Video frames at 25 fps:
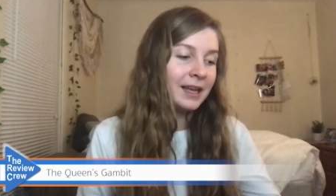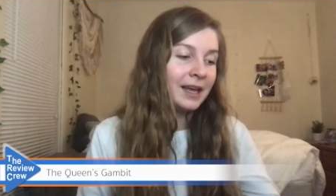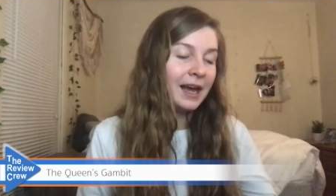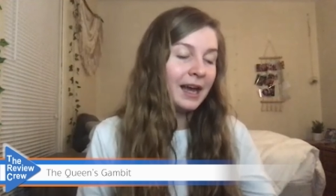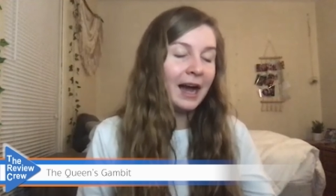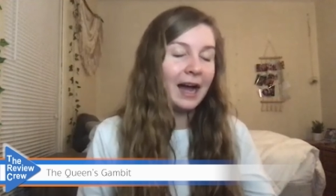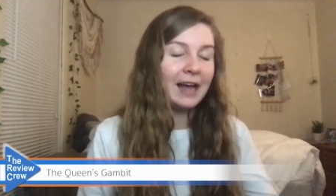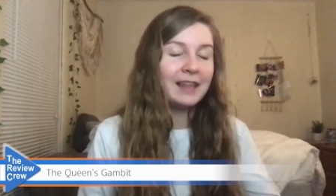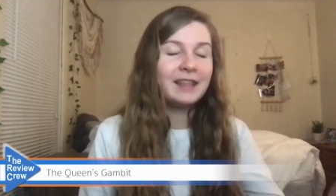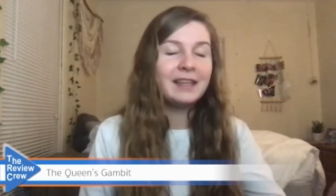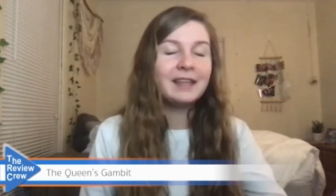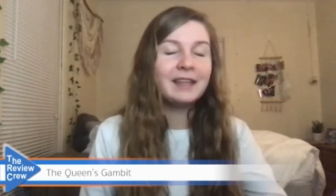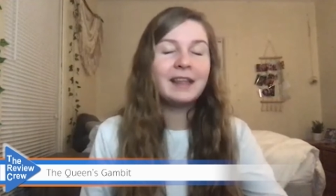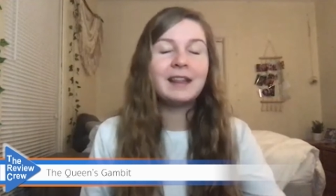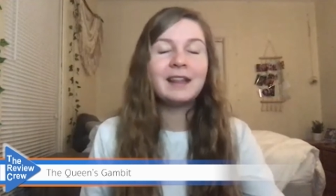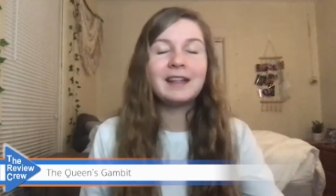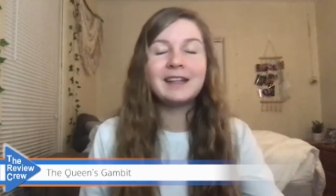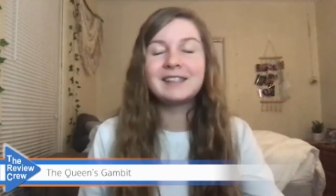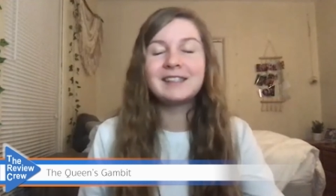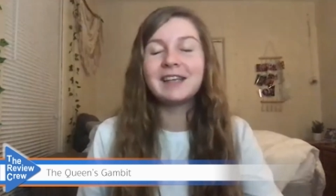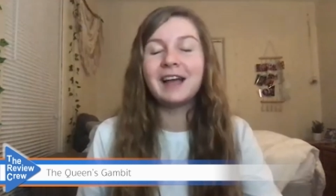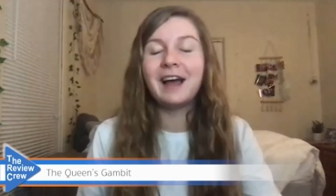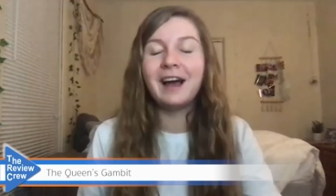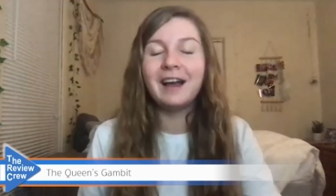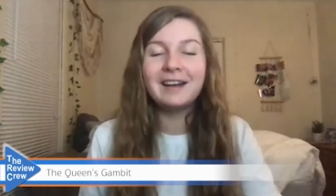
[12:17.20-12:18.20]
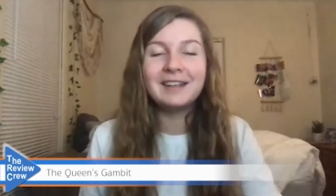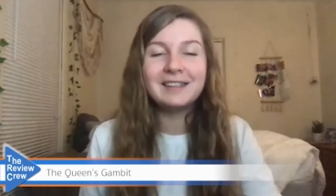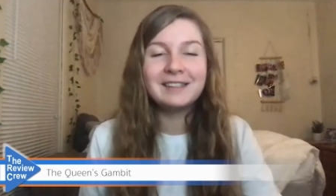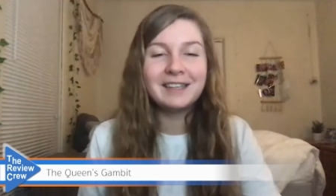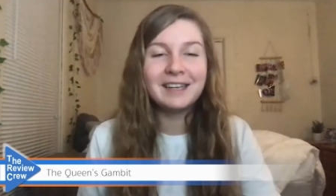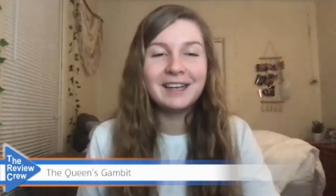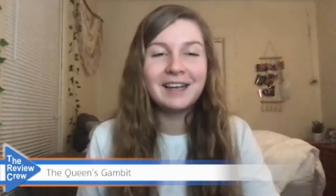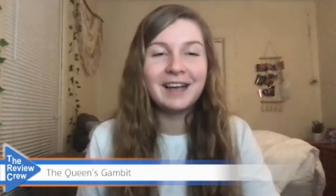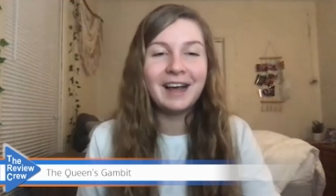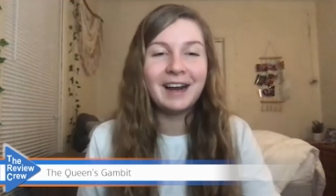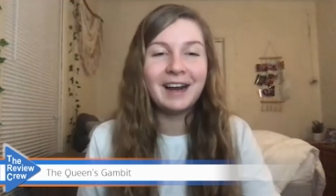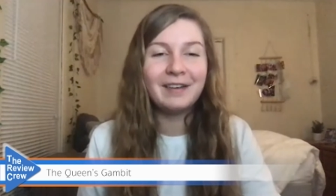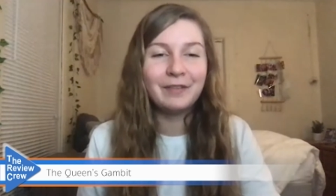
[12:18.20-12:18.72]
i think it's honestly
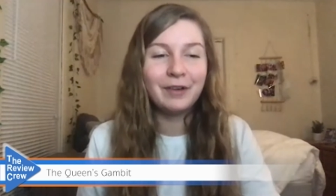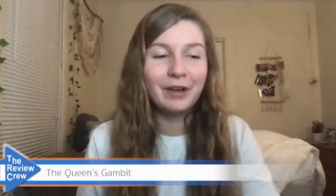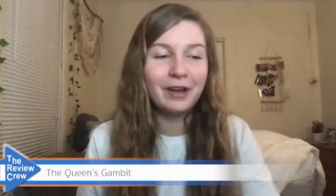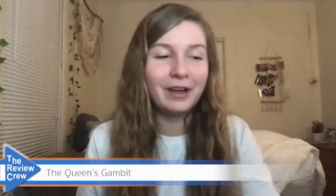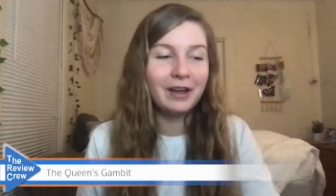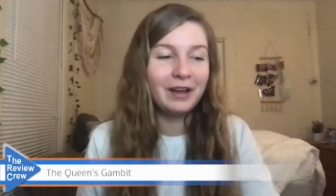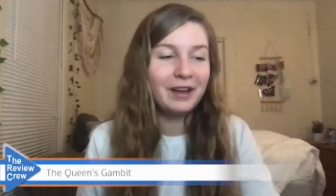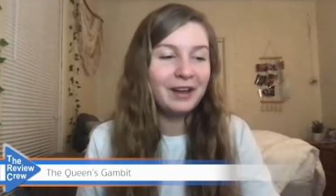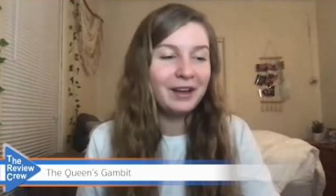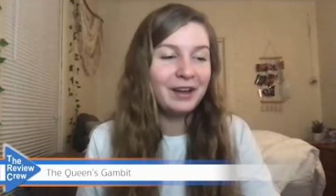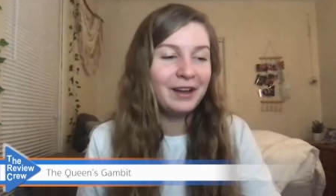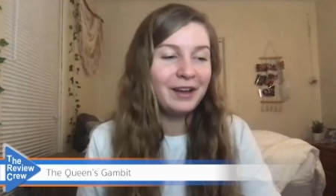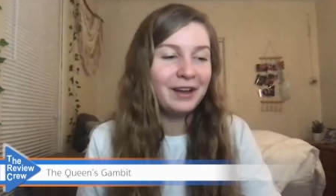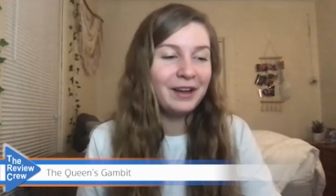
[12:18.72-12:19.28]
kind of a,